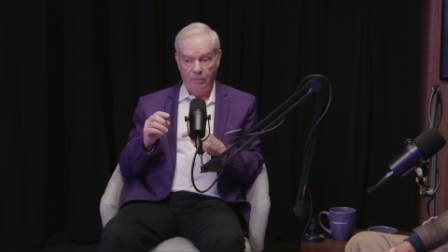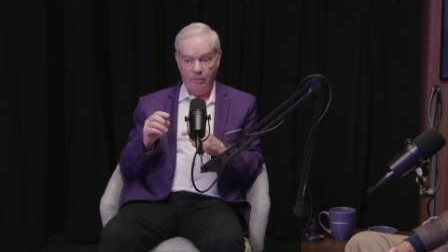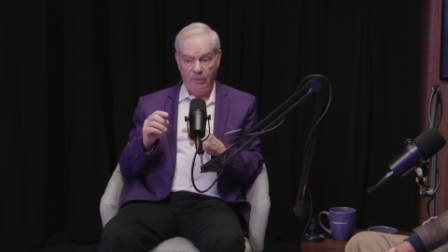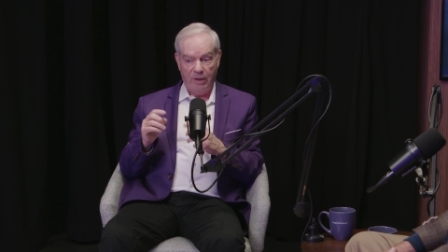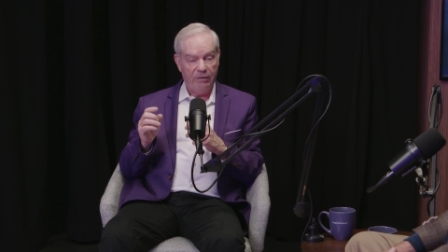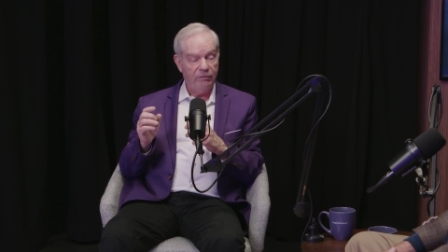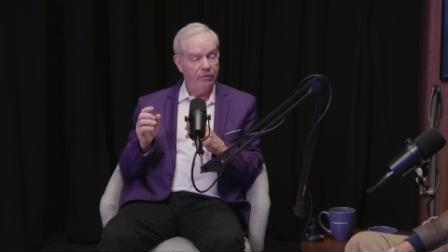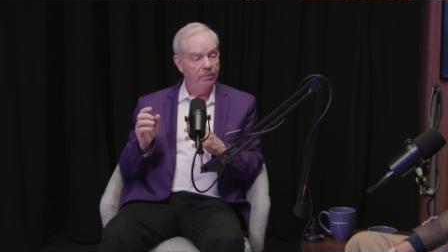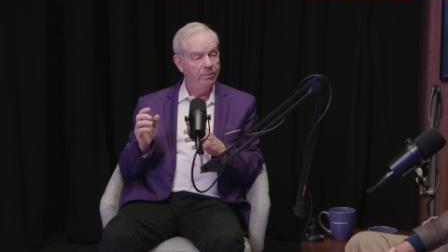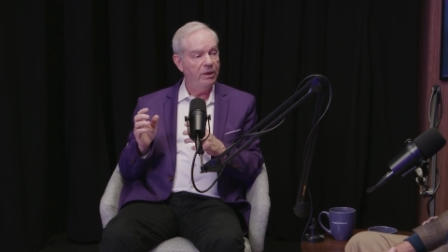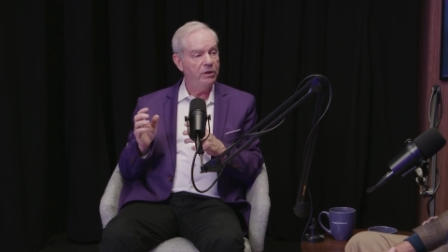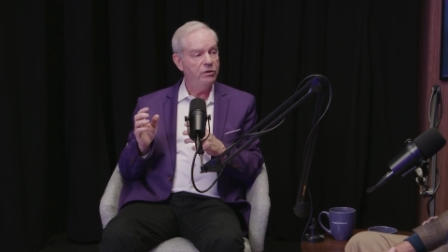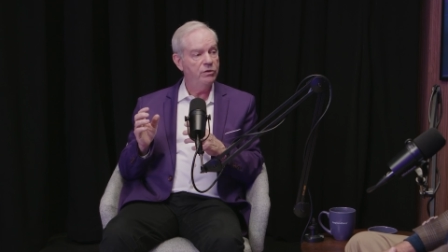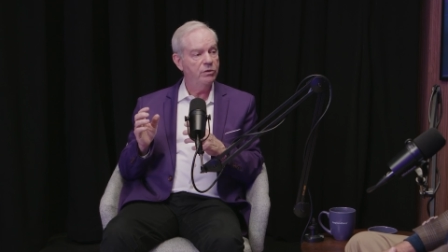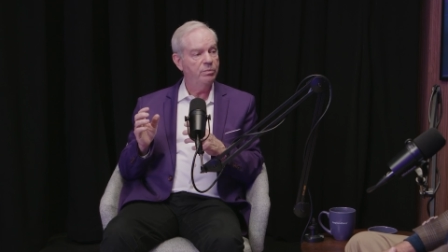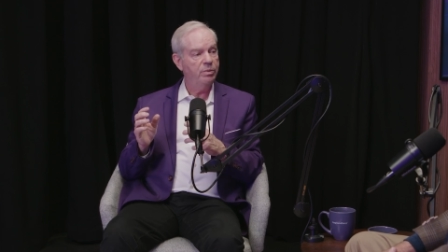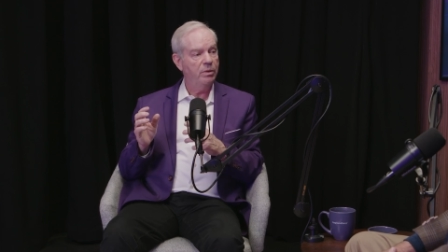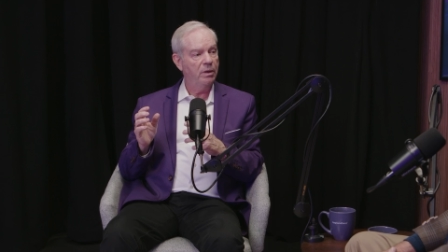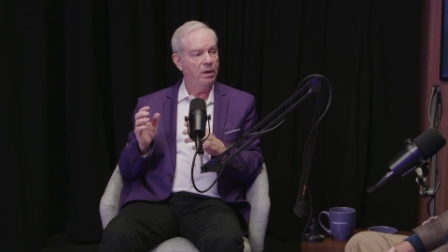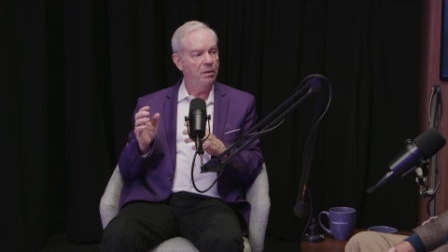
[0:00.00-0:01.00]
we have a
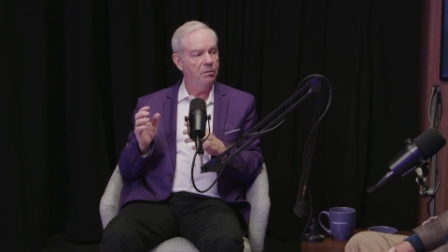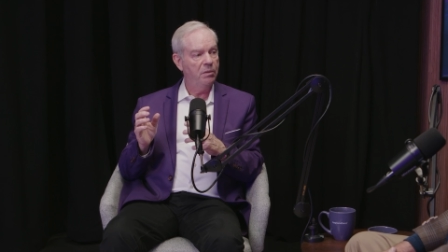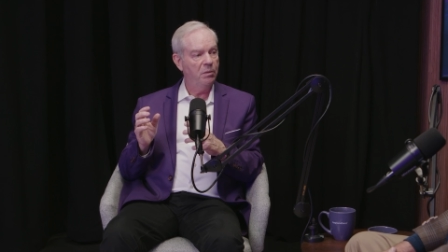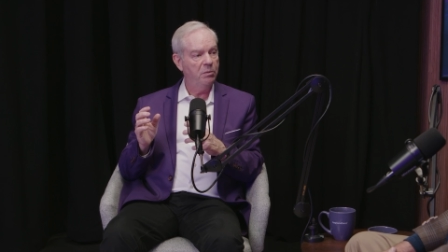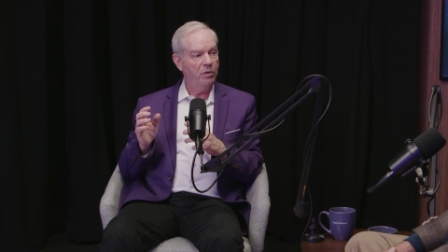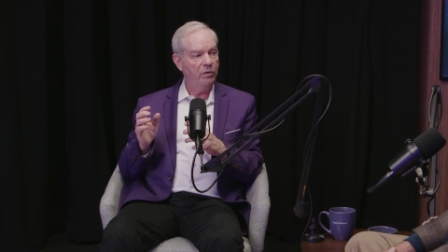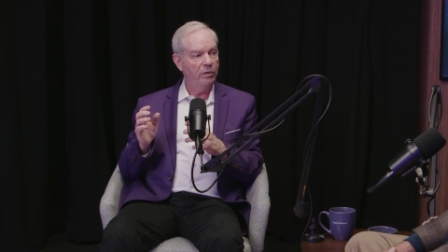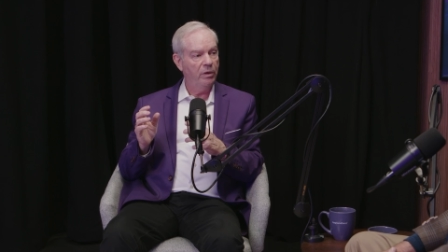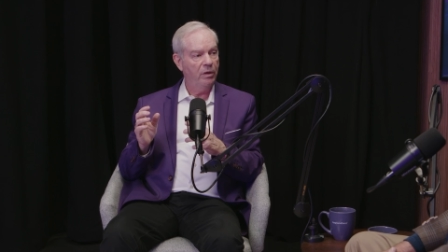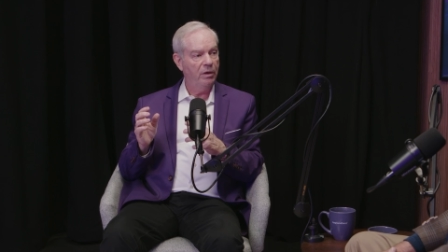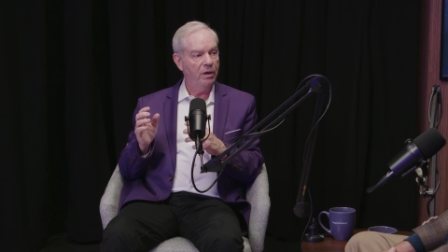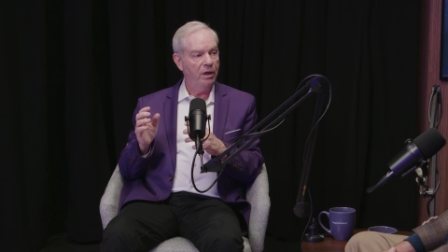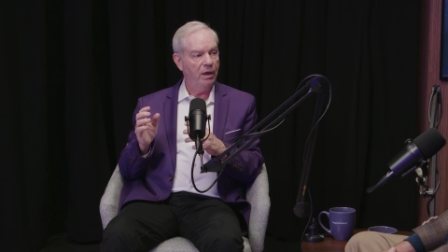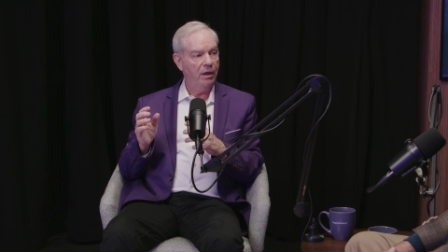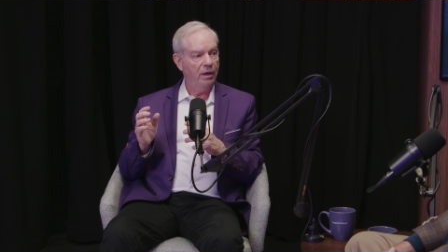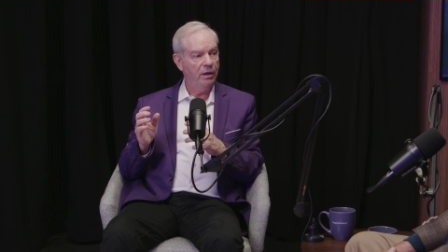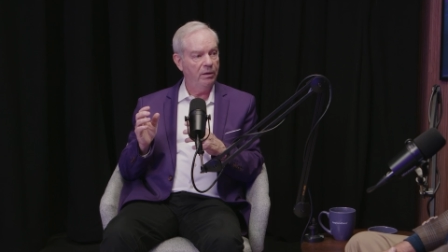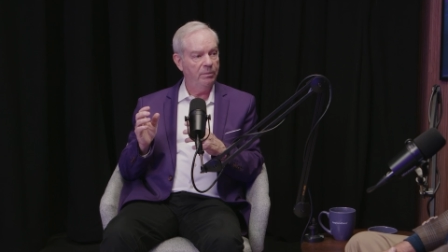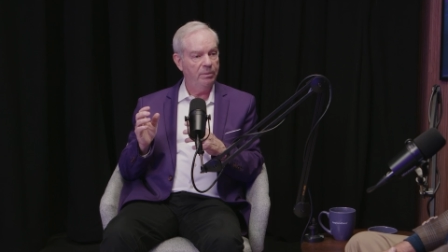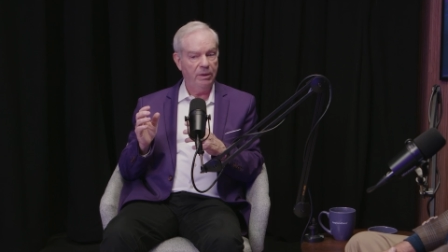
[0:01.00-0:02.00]
major problem on all
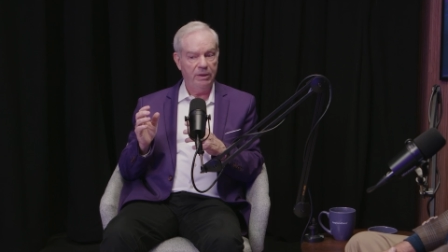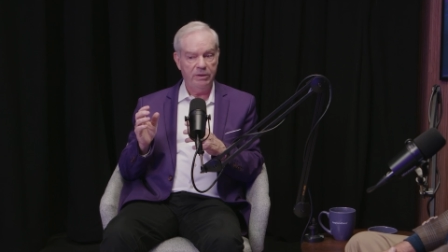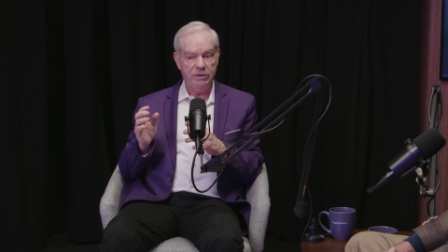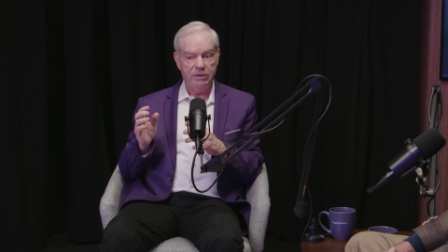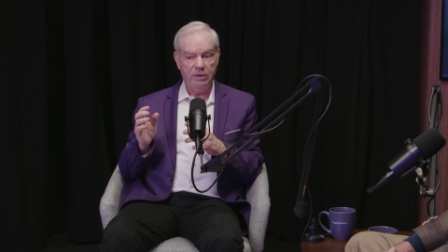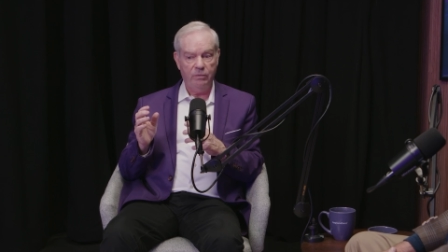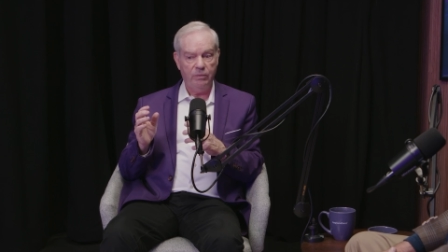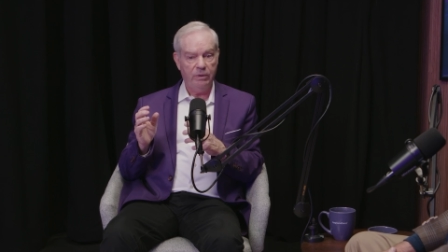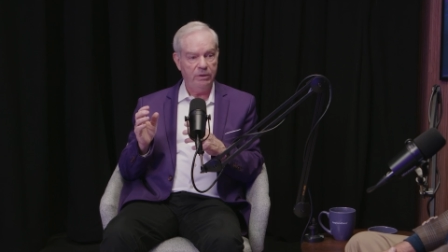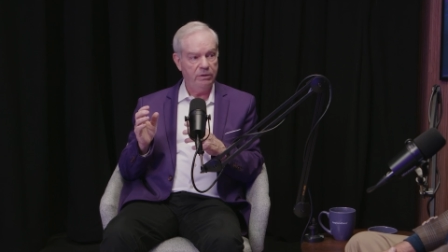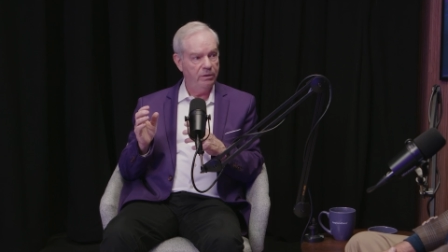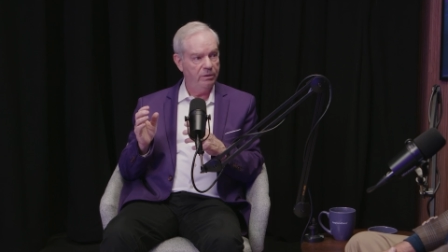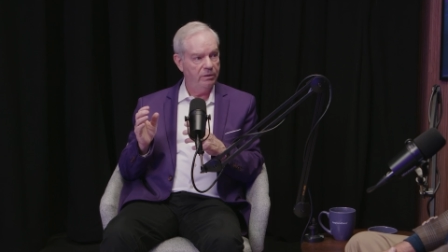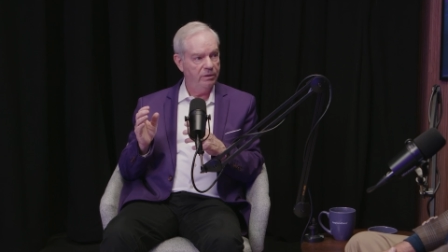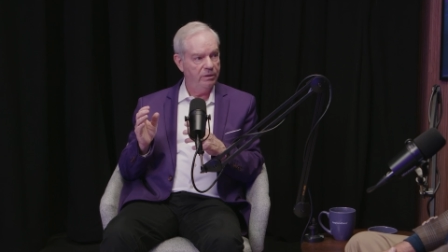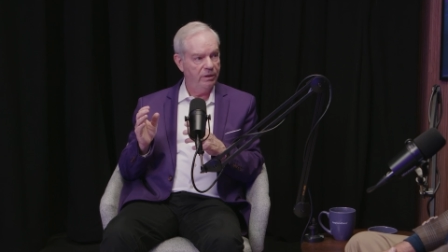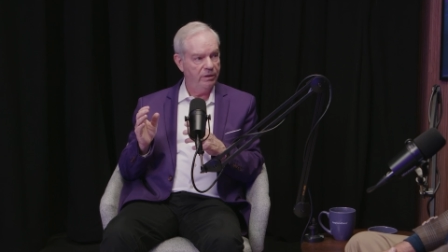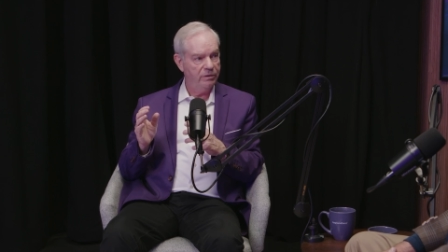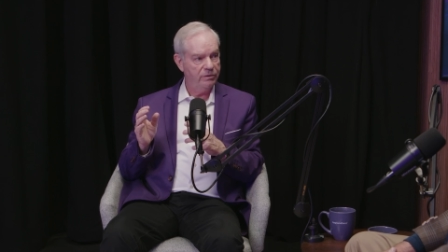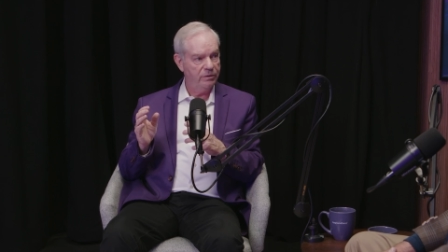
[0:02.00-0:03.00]
our airplanes that went to
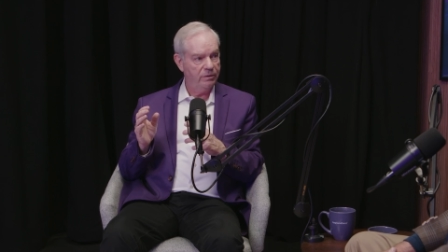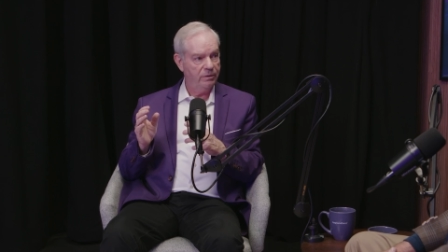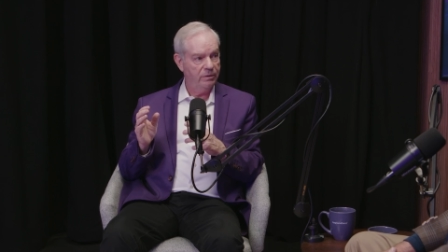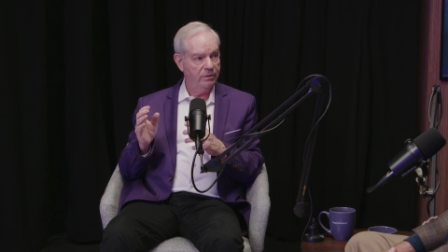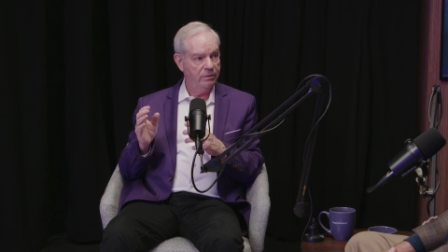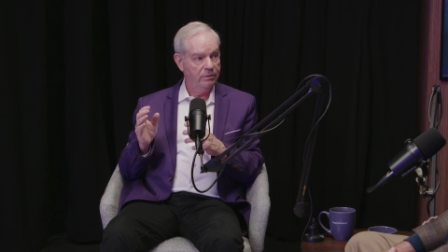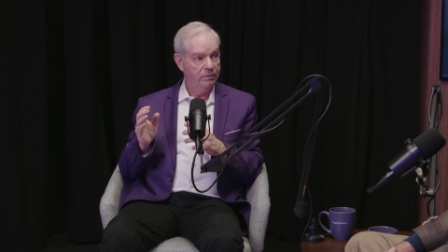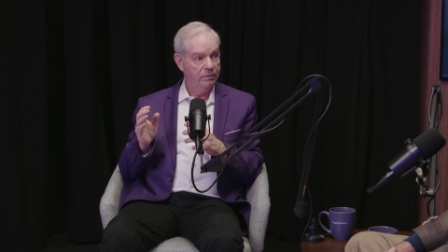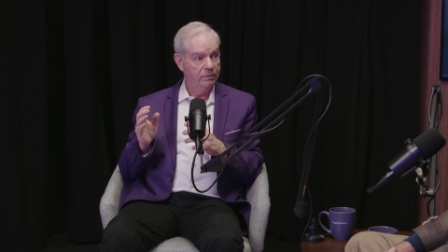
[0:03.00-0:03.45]
the desert.